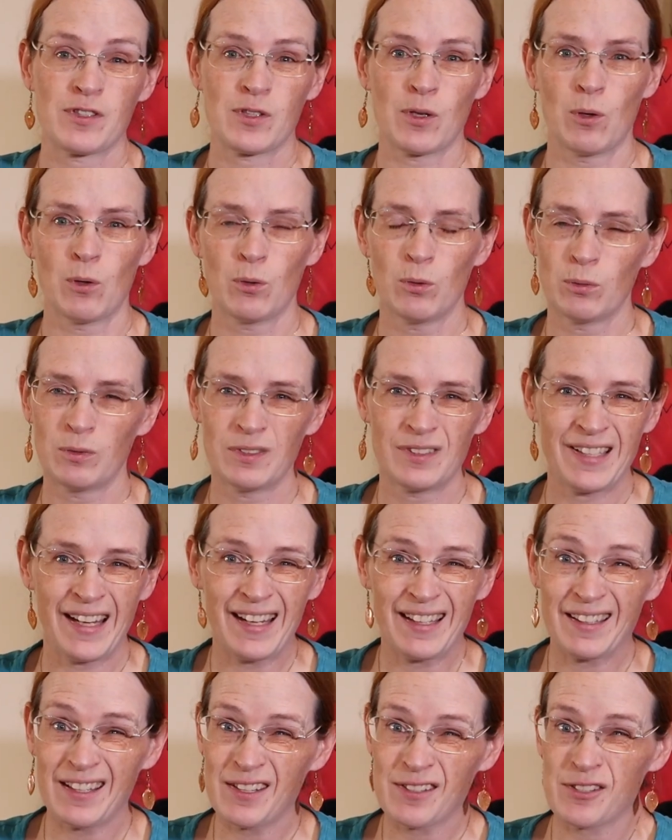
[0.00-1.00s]
So
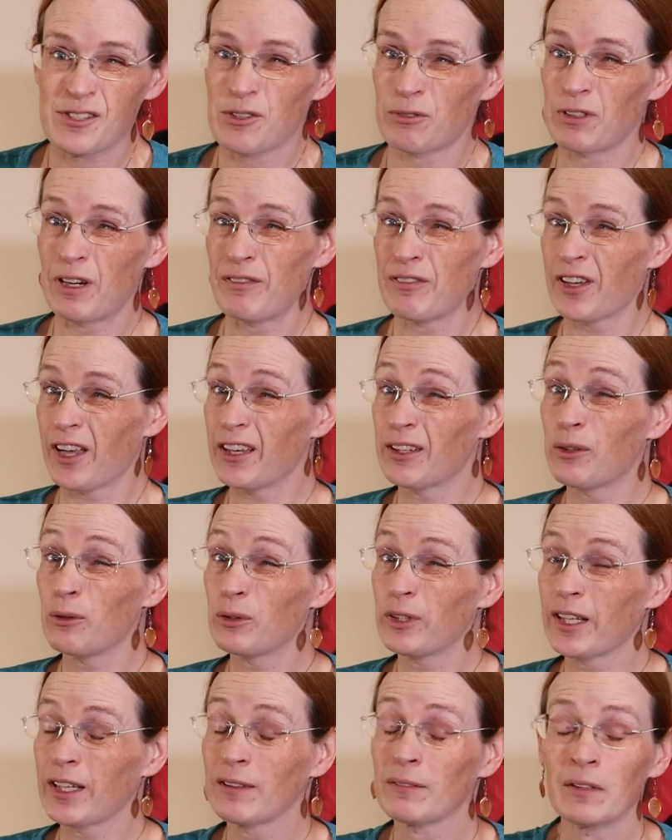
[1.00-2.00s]
take these as a rough guide
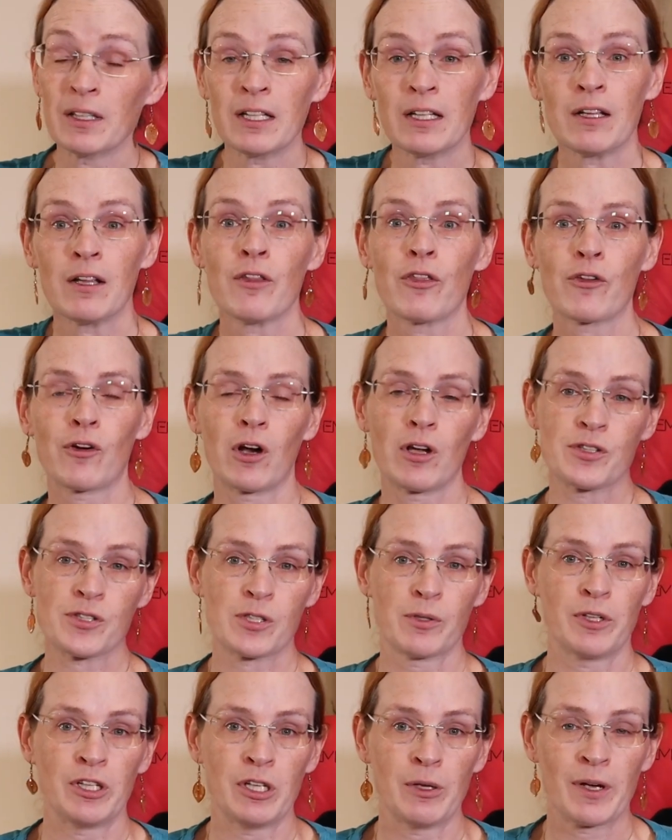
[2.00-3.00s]
only. They're
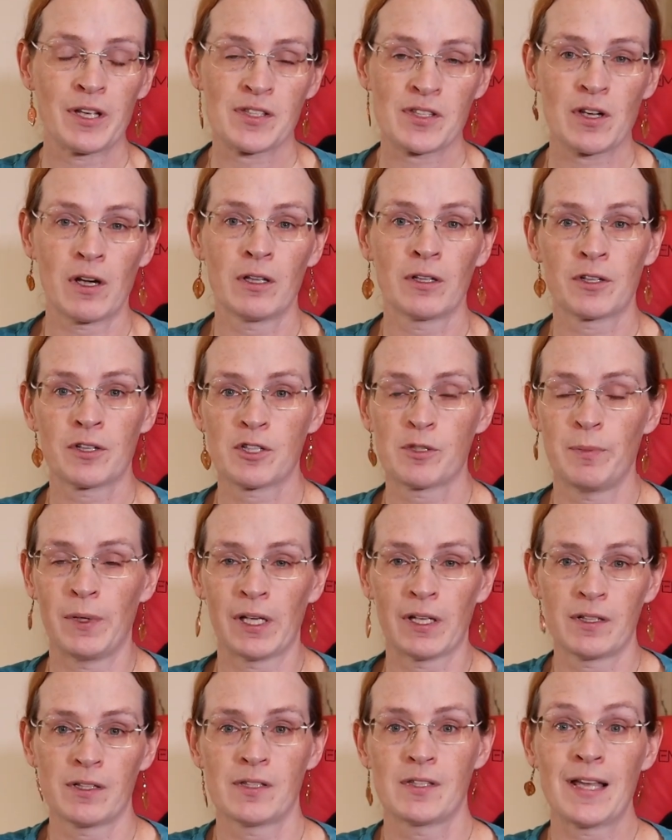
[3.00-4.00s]
also in US dollars
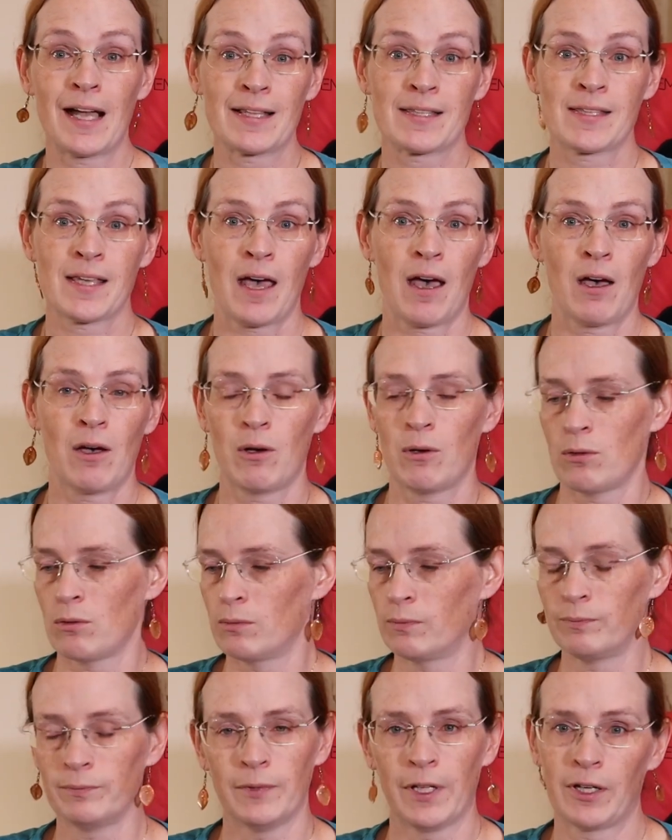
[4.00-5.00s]
because that's
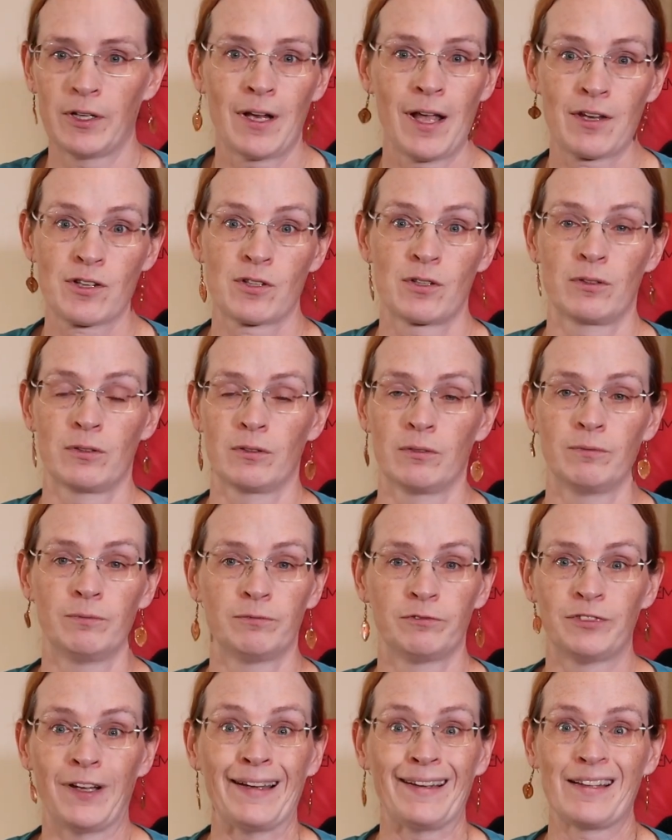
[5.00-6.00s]
how international
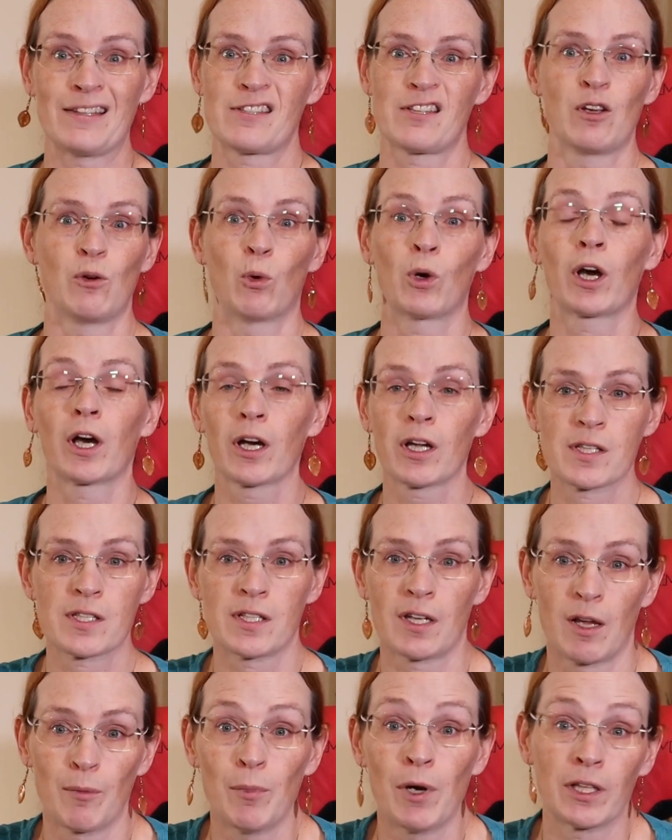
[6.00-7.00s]
financing works,
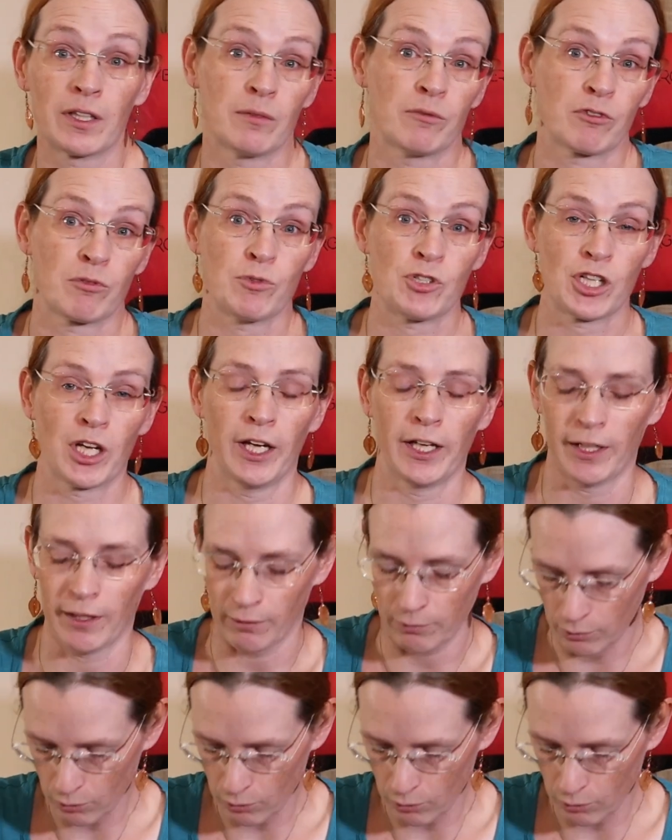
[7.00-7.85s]
and I bought them from China.